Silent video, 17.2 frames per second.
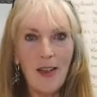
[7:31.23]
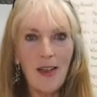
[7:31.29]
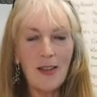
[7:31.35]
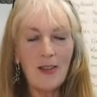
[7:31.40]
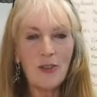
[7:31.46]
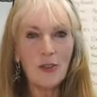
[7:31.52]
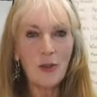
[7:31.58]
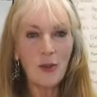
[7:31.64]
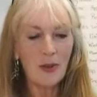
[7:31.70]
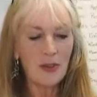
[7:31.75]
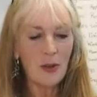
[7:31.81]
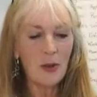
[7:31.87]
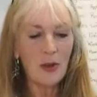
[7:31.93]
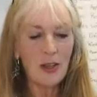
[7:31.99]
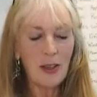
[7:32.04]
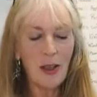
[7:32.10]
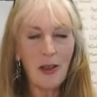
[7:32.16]
And so it's
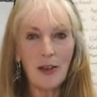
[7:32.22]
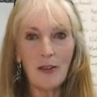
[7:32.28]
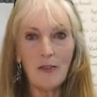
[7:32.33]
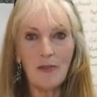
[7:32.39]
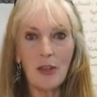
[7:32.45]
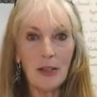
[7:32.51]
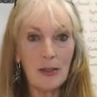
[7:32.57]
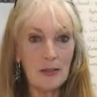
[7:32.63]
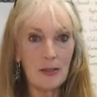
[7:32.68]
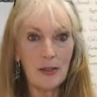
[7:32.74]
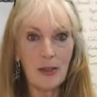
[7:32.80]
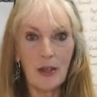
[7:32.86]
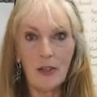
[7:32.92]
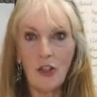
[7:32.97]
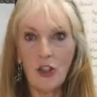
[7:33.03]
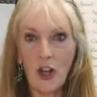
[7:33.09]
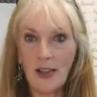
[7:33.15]
already kind of, it's
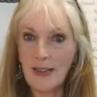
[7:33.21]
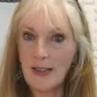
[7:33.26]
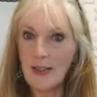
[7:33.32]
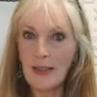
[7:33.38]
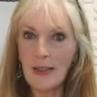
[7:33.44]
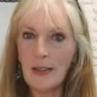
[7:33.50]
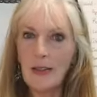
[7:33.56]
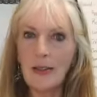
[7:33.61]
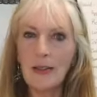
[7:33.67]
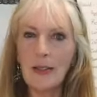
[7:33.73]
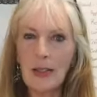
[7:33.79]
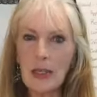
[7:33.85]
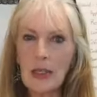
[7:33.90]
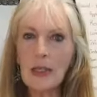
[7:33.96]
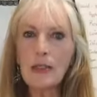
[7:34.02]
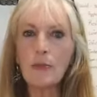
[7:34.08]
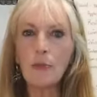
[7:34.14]
digested,
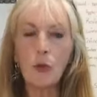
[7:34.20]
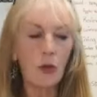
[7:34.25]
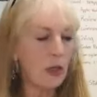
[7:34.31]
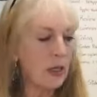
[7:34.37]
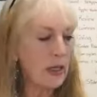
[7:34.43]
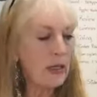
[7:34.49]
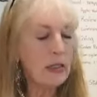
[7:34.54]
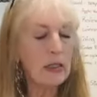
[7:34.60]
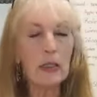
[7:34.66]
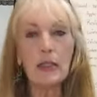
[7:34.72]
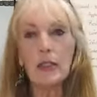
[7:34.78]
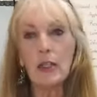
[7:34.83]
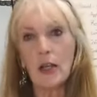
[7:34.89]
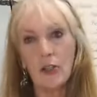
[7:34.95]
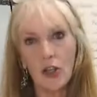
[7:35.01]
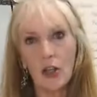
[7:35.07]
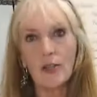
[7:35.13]
it's more easily
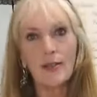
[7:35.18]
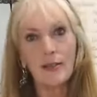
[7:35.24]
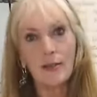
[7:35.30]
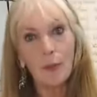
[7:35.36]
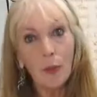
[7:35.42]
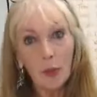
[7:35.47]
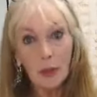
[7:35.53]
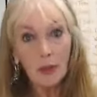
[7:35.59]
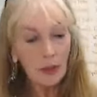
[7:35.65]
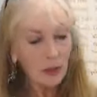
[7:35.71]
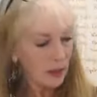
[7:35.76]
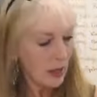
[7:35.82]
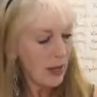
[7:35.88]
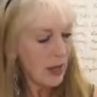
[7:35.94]
digestible,